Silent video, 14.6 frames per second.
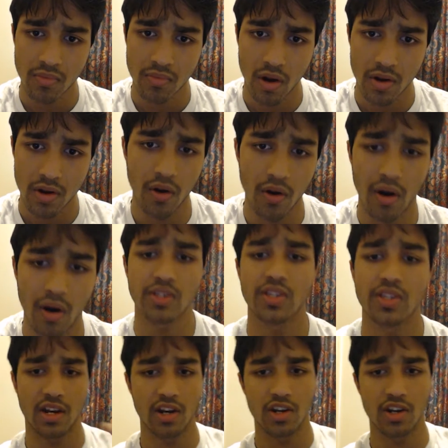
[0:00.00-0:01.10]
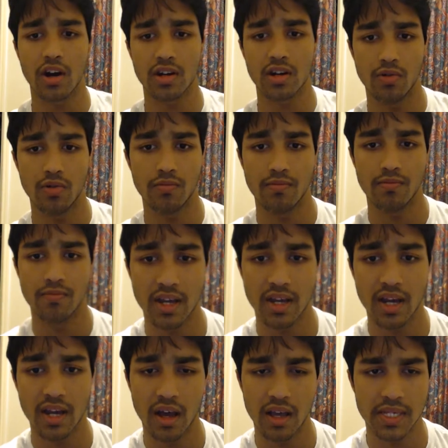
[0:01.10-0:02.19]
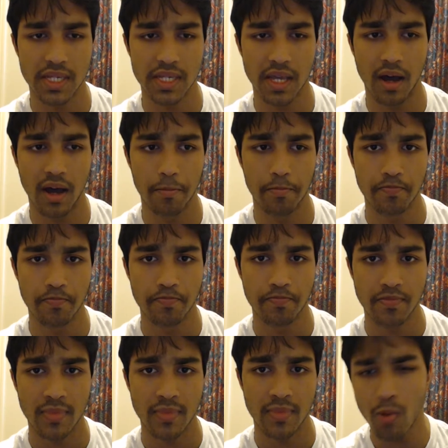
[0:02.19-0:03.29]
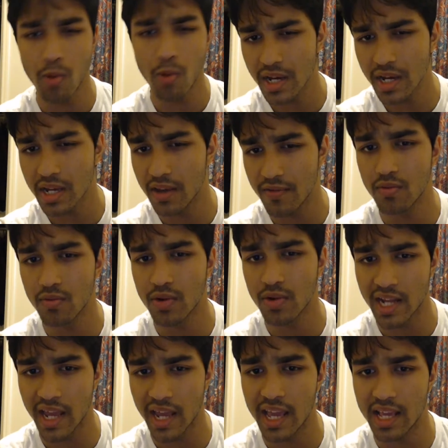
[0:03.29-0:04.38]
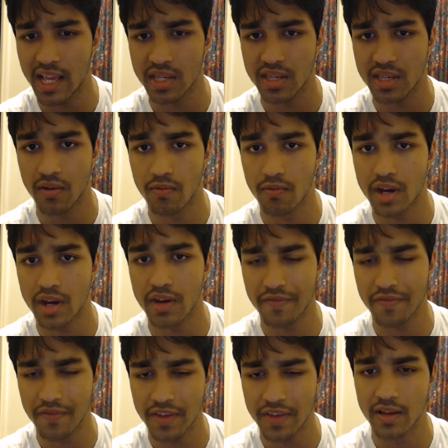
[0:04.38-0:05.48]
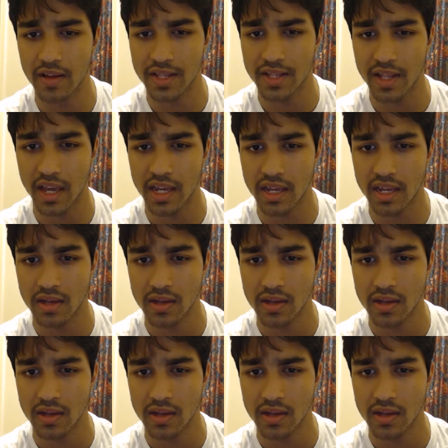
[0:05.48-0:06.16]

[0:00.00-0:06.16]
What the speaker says: no, I'm just not going to talk to him because I wanted to give you a taste of what it feels like